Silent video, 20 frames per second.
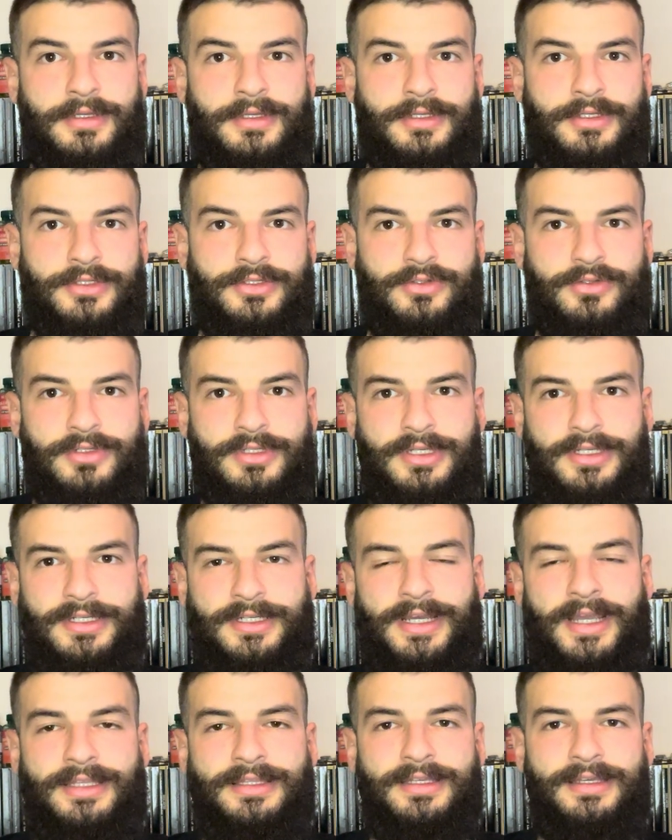So you can
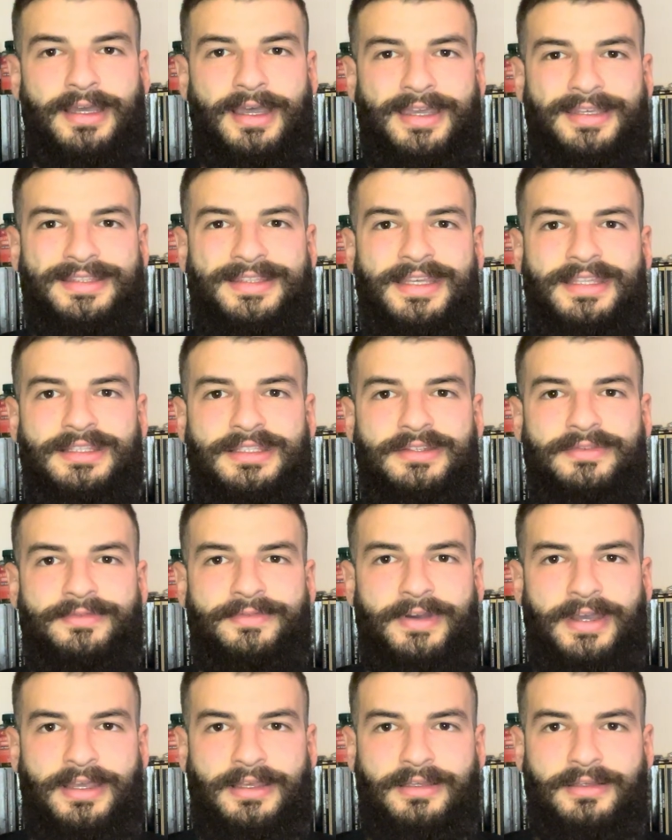kind of
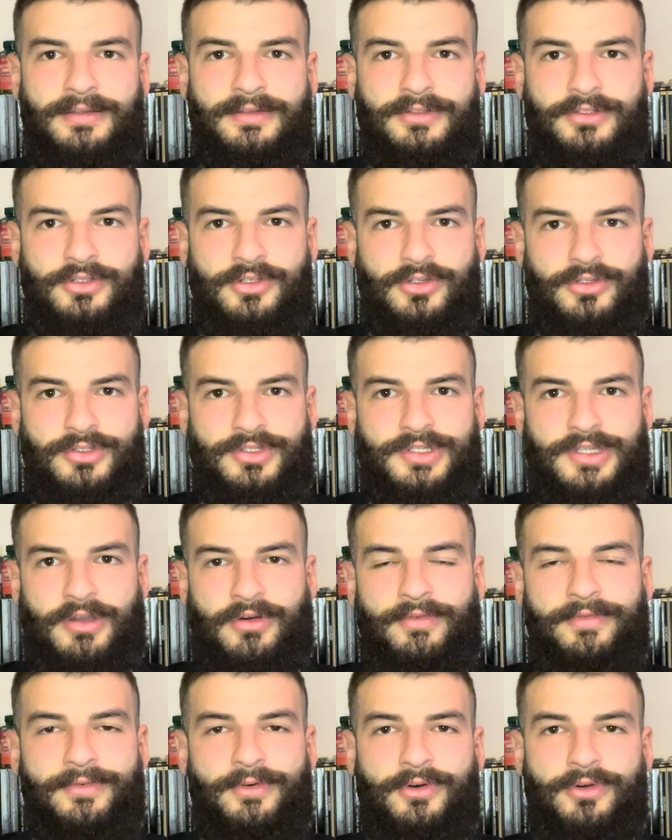identify
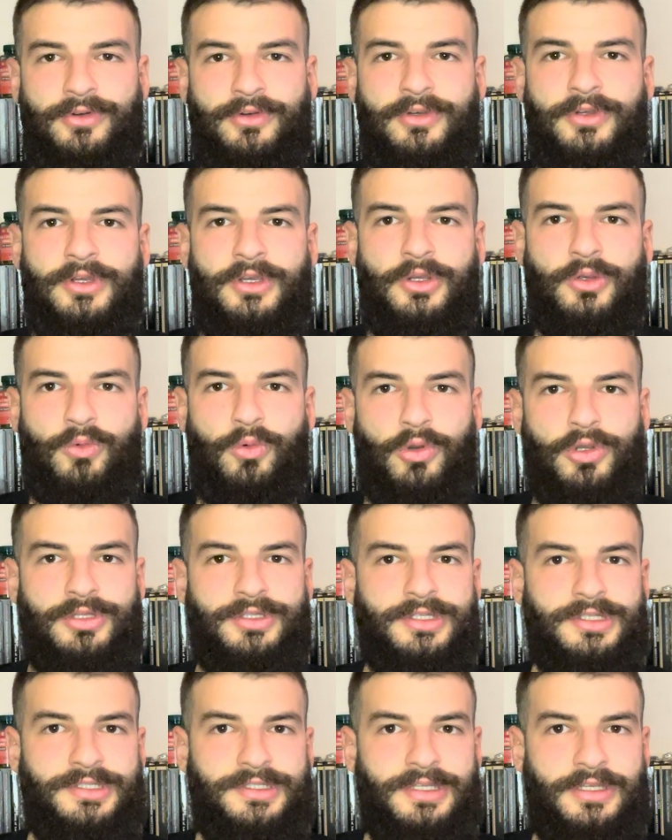yourself or
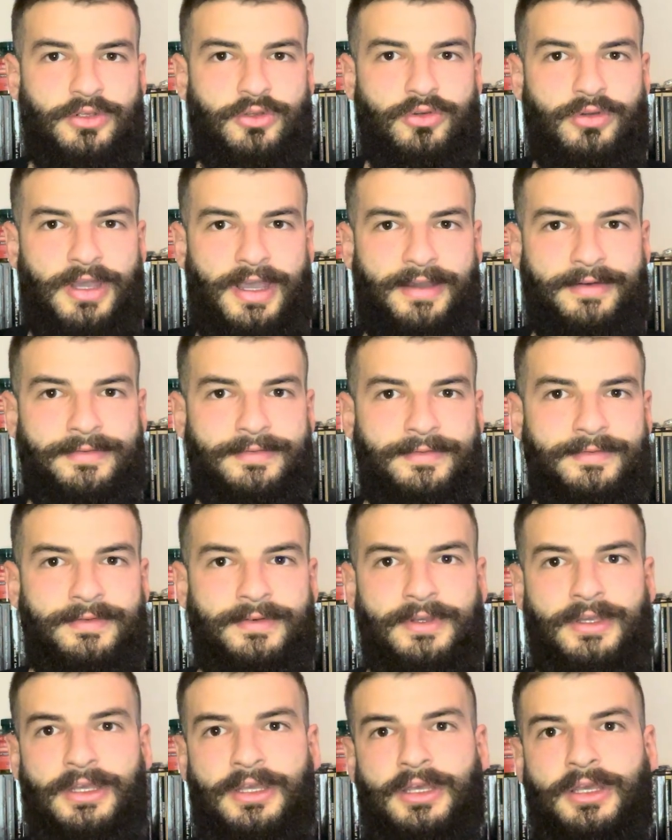qualities that you have
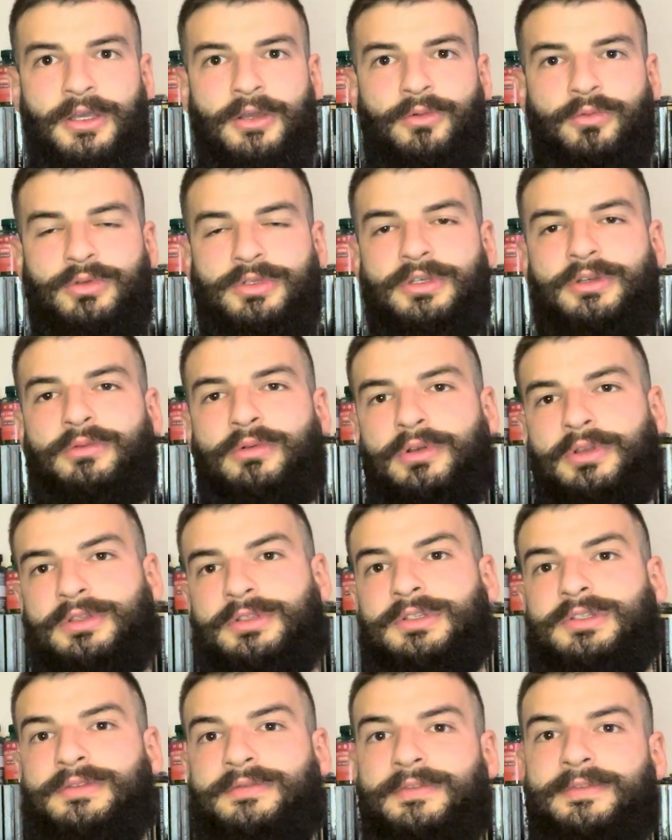with the
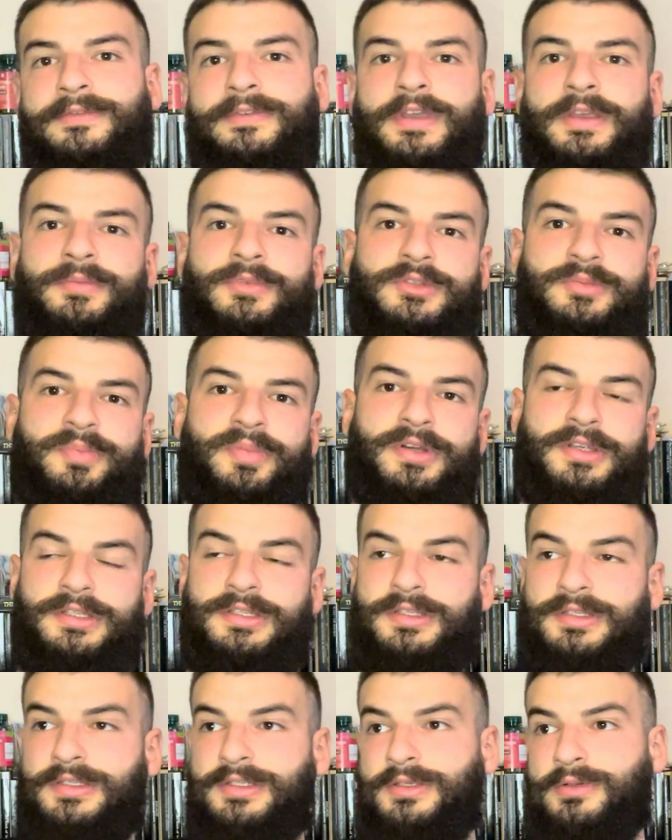qualities of a famous
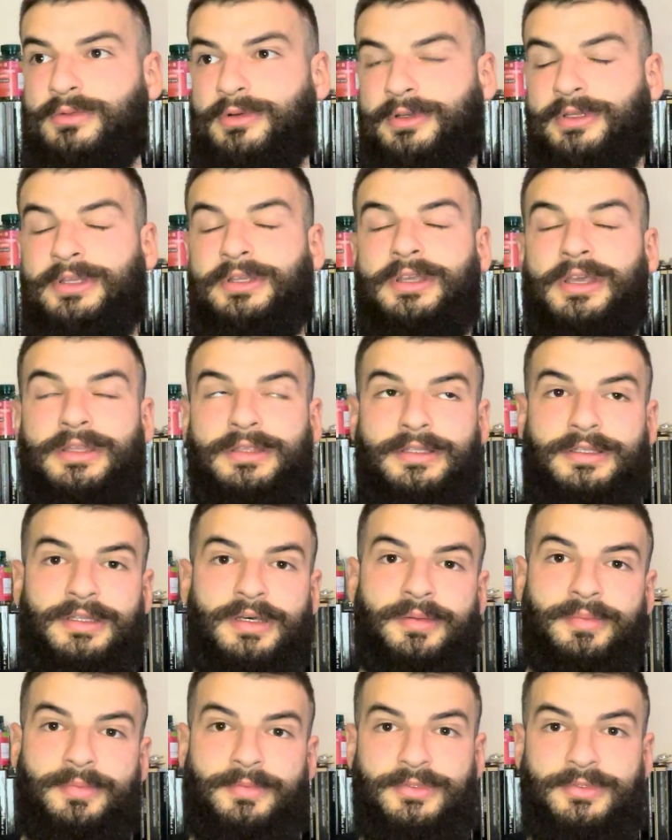person. See where he ended up.